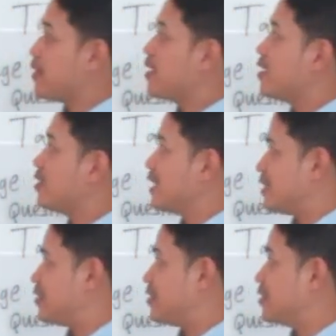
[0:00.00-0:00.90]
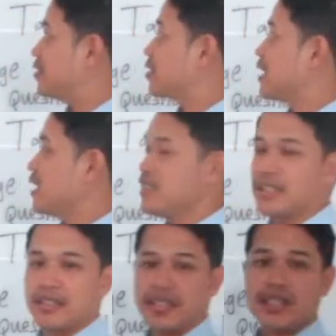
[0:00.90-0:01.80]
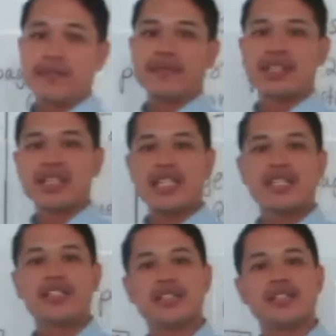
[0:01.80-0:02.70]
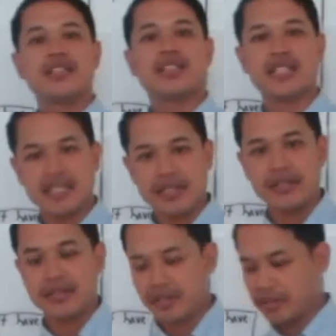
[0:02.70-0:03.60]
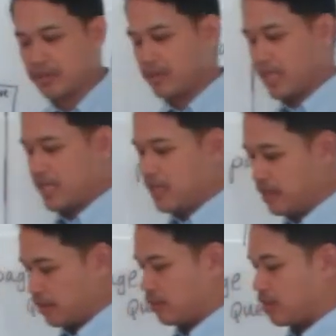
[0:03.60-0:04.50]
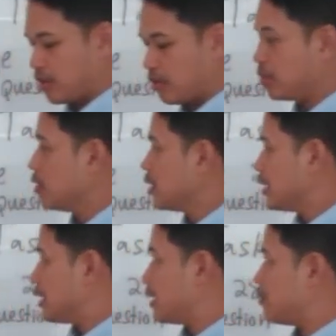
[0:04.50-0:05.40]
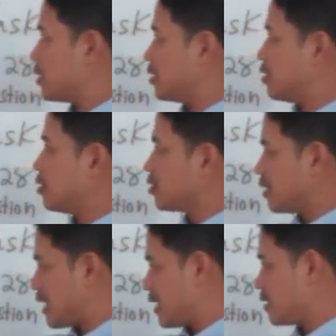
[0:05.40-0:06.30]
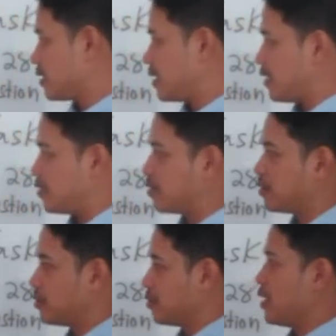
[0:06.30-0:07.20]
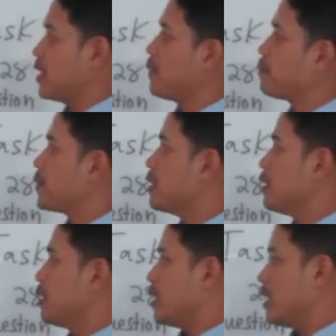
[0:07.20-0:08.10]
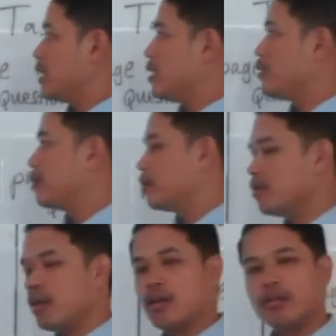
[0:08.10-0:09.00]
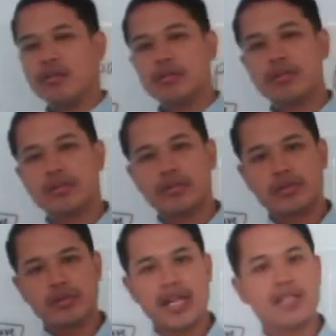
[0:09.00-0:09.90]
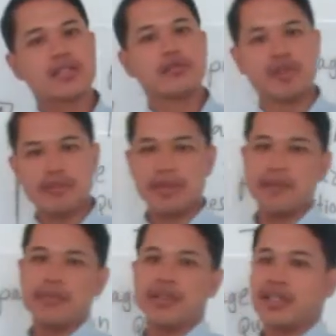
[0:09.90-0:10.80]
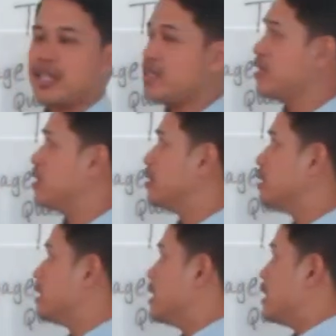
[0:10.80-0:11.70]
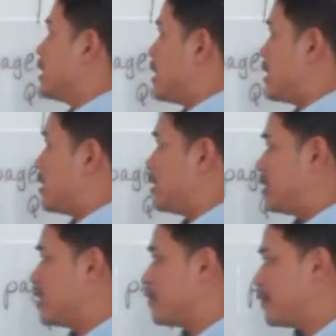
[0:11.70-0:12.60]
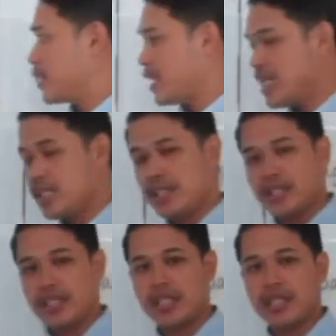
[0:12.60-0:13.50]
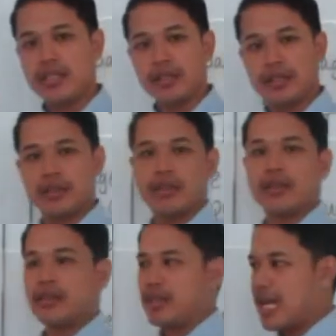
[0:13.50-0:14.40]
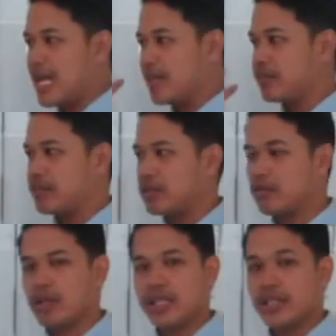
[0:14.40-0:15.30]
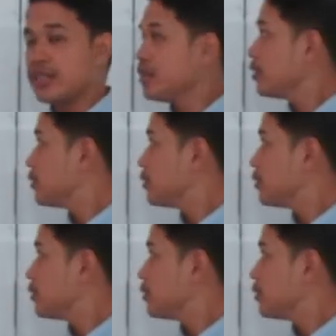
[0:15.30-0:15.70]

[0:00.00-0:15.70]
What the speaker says: our lesson, okay? Identification keys, okay? So it will look like this, right? And try to remember, in an identification key, you ask a question,